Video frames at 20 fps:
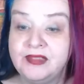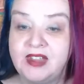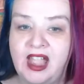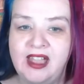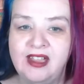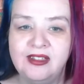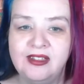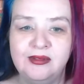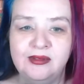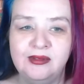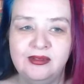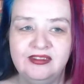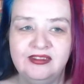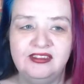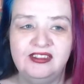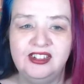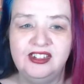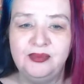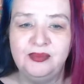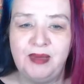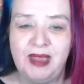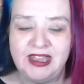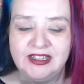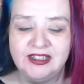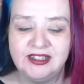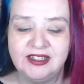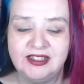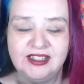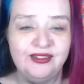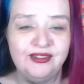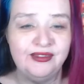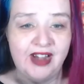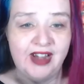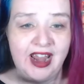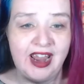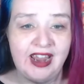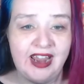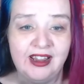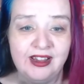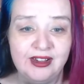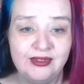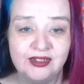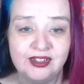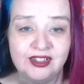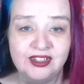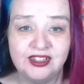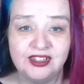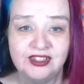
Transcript: Uh, the best thing for hangovers